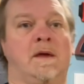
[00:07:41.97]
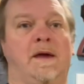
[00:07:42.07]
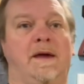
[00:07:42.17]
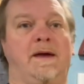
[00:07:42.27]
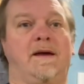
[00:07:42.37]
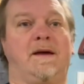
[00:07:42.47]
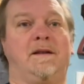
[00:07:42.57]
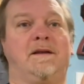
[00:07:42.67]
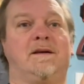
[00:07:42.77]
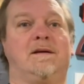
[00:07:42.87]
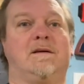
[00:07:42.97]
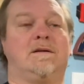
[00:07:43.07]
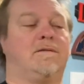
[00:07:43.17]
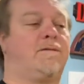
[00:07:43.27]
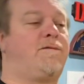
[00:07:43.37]
And
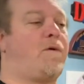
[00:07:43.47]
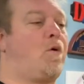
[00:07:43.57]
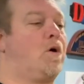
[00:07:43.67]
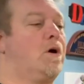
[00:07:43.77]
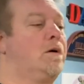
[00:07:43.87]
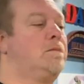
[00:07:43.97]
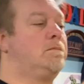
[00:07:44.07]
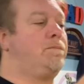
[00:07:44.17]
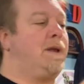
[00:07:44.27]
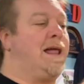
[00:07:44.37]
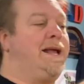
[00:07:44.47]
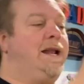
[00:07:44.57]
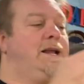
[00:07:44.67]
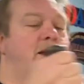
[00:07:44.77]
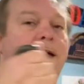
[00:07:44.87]
for
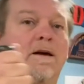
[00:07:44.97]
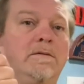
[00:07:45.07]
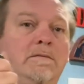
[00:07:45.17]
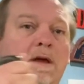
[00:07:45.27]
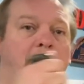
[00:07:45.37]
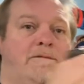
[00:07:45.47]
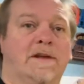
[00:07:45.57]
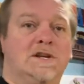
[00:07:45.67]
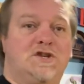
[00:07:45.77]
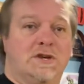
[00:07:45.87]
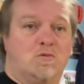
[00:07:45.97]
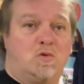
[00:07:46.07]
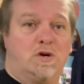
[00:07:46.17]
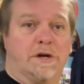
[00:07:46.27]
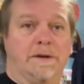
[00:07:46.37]
planing down and finishing
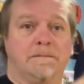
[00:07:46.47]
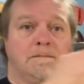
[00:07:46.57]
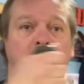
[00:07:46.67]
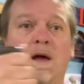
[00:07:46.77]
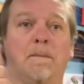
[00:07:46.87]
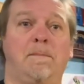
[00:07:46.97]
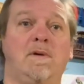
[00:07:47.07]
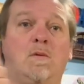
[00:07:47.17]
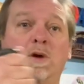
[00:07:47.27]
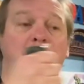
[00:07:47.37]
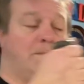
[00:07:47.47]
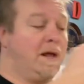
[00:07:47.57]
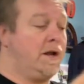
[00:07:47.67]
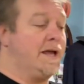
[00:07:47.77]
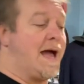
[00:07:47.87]
wood. When you're
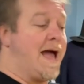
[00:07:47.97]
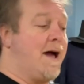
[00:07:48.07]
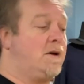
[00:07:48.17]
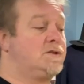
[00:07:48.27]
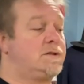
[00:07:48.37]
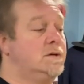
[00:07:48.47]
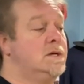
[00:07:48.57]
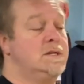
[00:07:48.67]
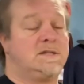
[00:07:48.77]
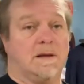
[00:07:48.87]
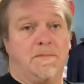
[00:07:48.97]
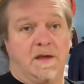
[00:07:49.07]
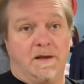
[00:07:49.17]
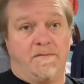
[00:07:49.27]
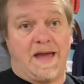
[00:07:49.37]
building a house,
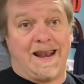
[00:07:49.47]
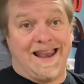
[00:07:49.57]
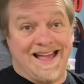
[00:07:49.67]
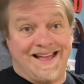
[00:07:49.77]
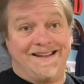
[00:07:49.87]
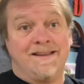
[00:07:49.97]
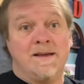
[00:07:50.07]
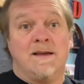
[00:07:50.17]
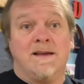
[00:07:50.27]
something of that line,